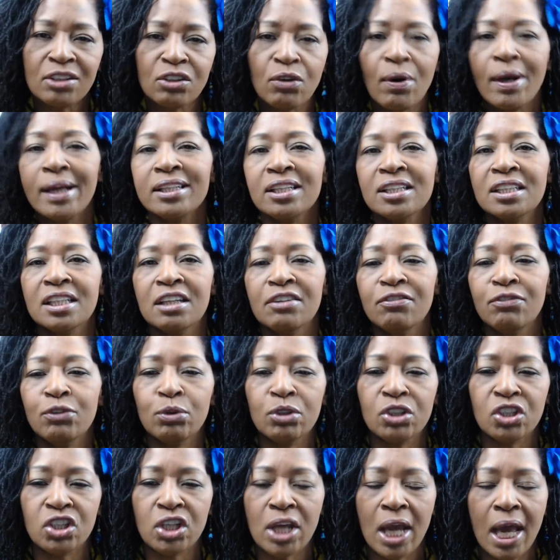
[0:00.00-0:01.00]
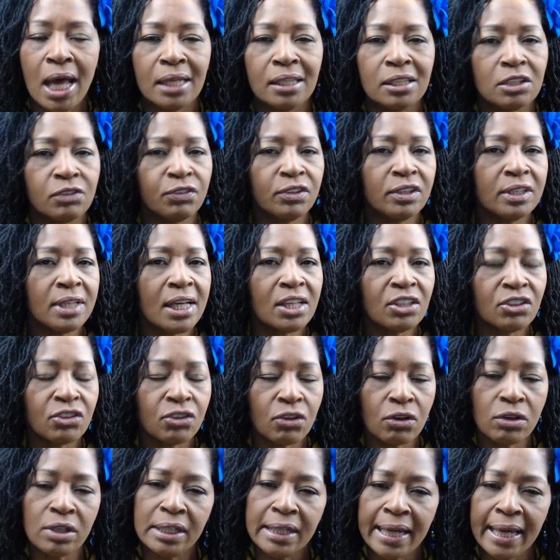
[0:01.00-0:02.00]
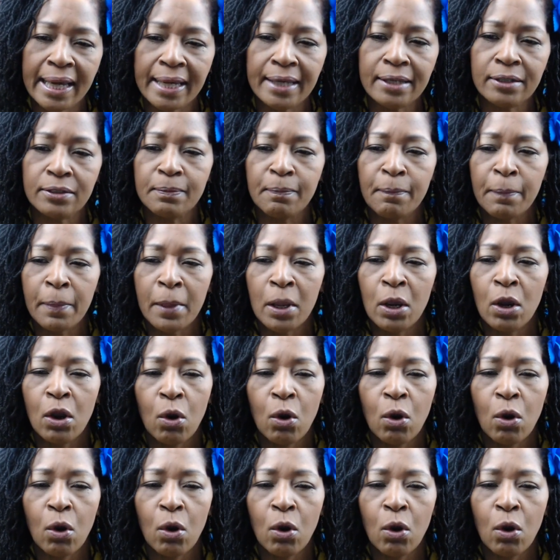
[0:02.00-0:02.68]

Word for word: And so I just give you a challenge for the next 30 days.